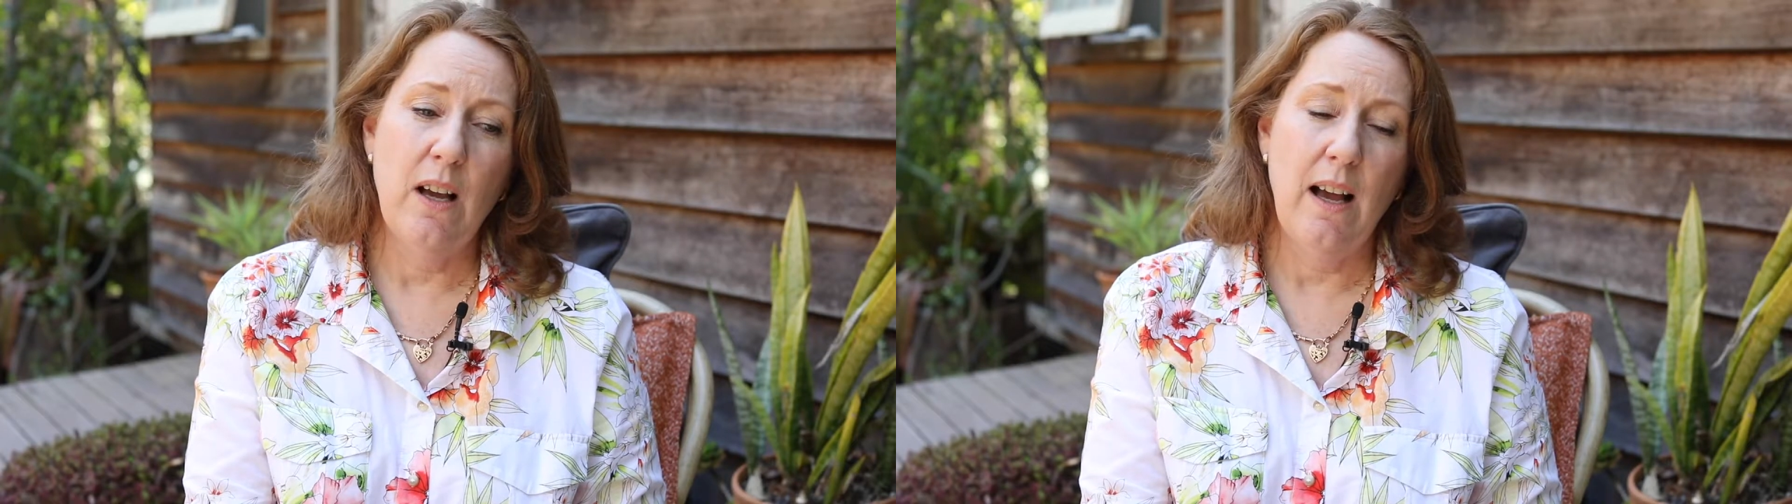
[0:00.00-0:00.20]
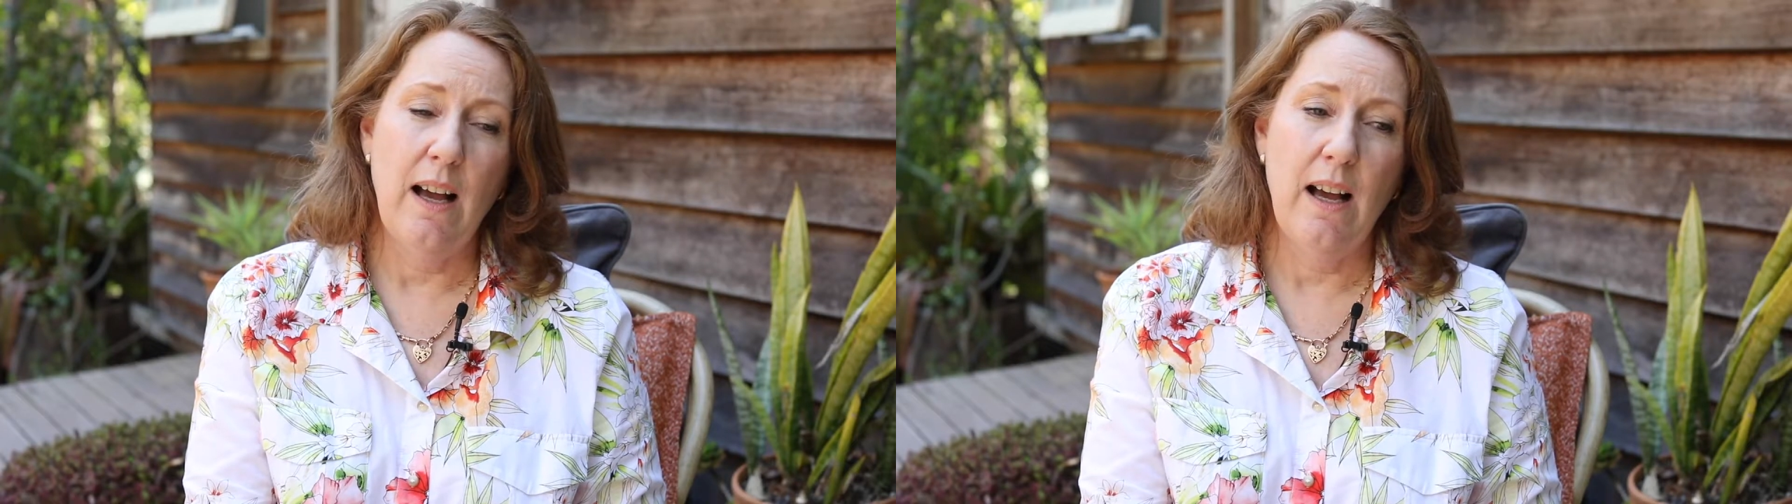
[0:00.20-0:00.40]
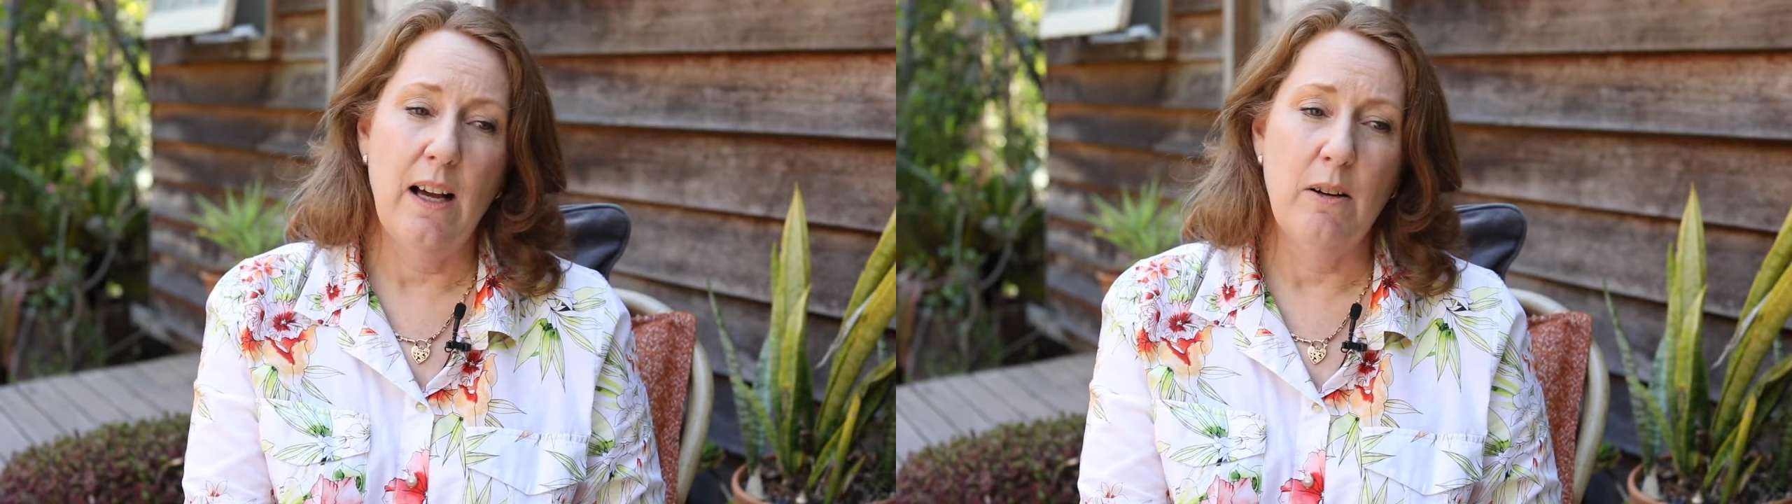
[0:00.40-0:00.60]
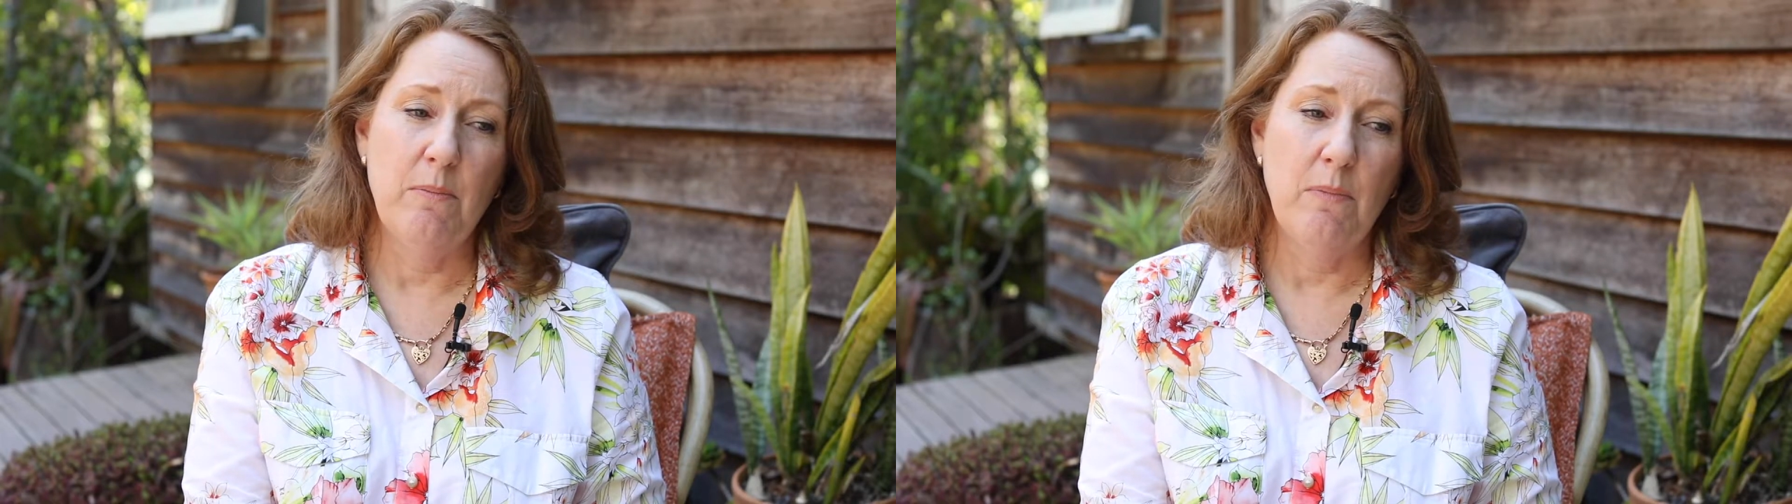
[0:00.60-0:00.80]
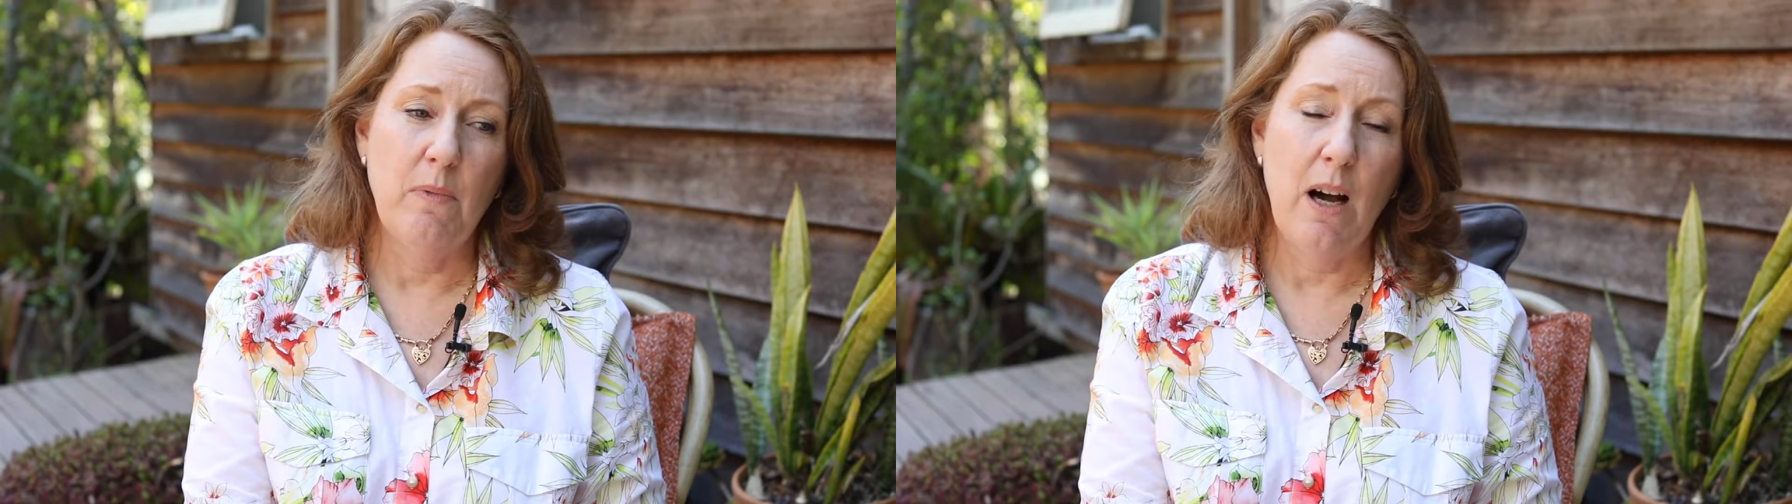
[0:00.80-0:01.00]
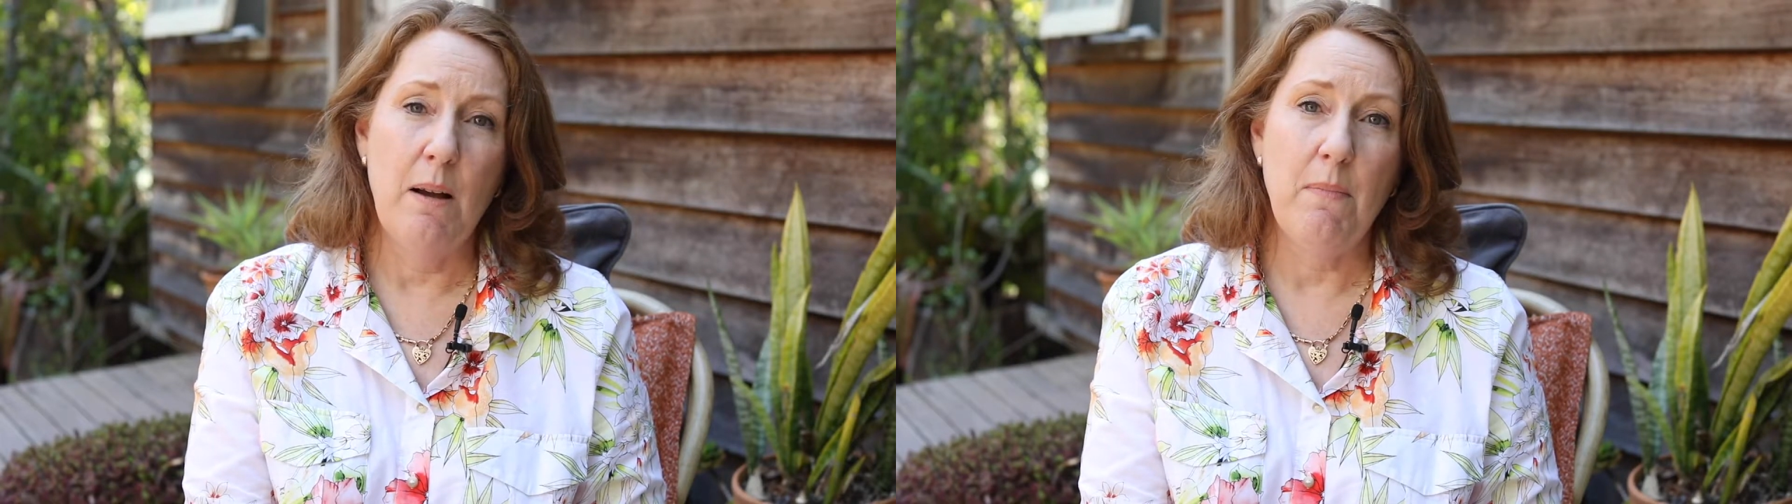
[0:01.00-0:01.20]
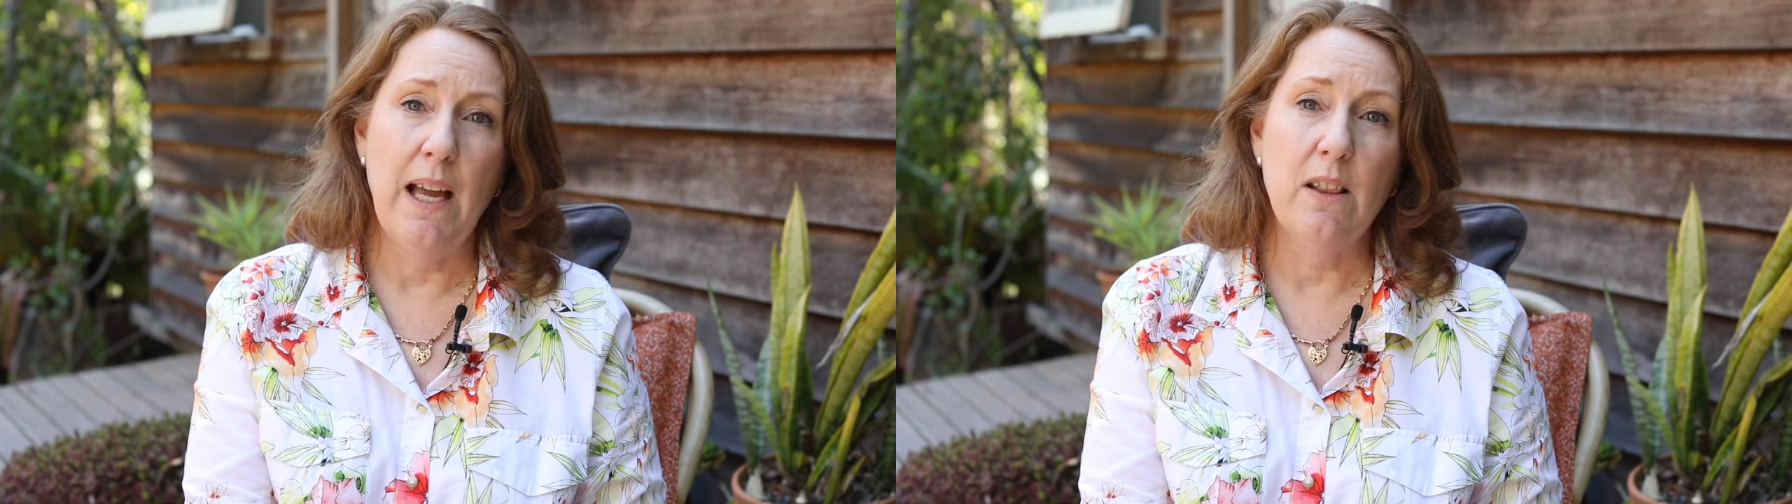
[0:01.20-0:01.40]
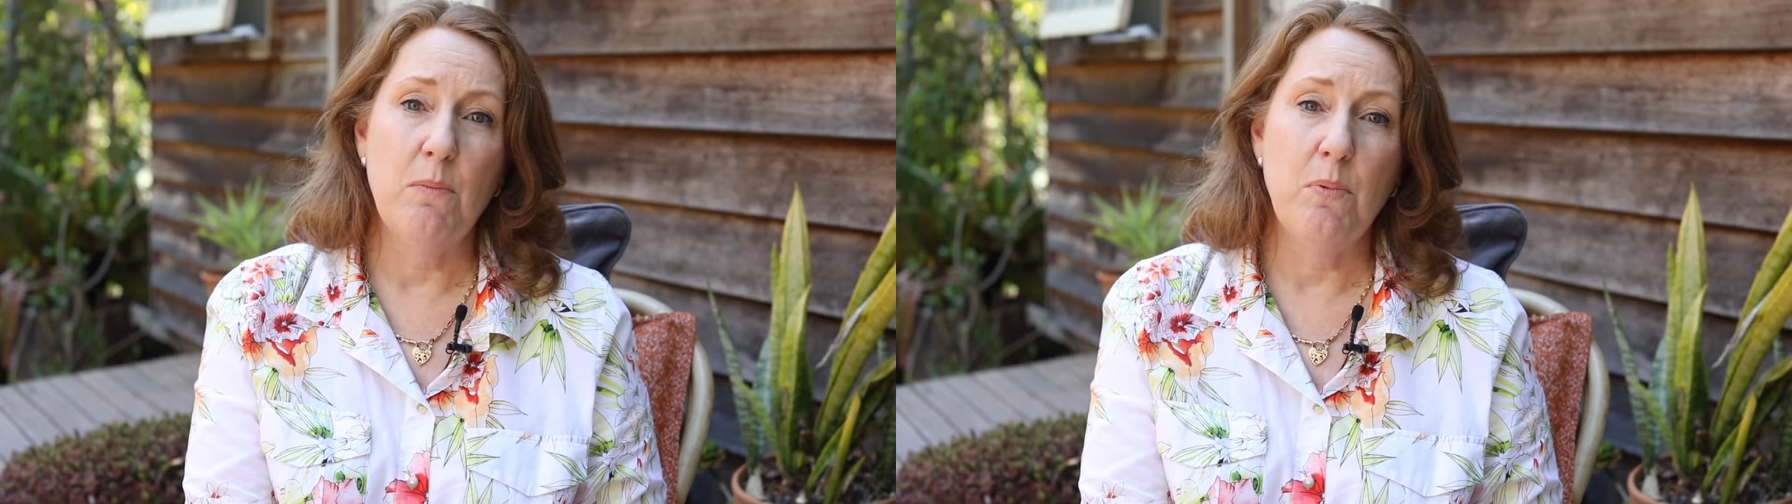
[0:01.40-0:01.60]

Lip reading: I made the